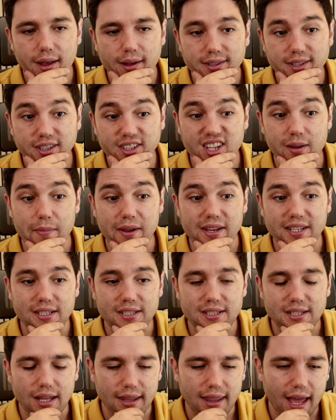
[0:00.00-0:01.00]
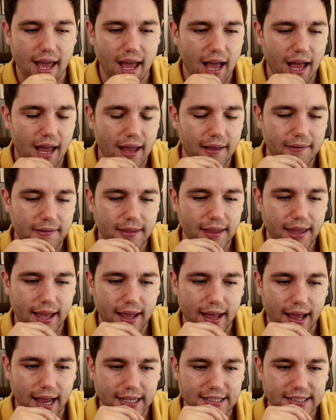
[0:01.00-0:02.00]
misses that
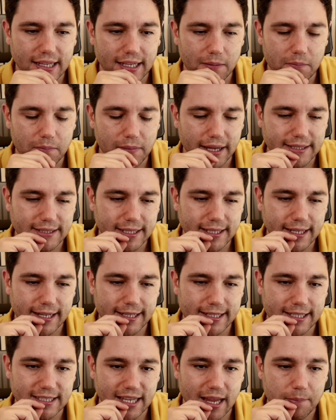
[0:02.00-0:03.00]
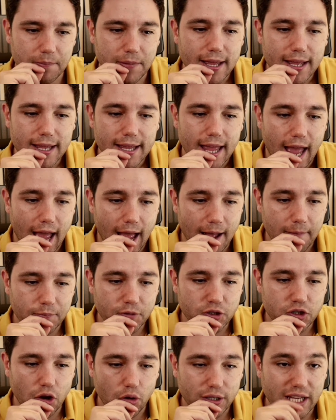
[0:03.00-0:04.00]
has taken place in this game.
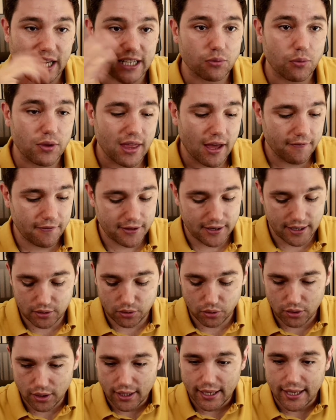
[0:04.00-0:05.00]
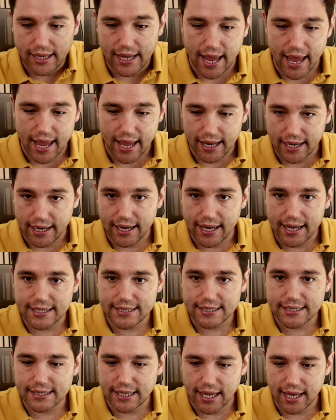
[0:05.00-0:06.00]
So yes, without further ado,
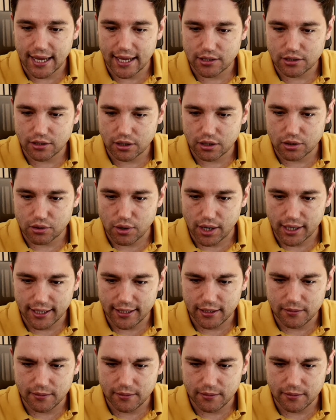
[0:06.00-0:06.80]
let's get cracking.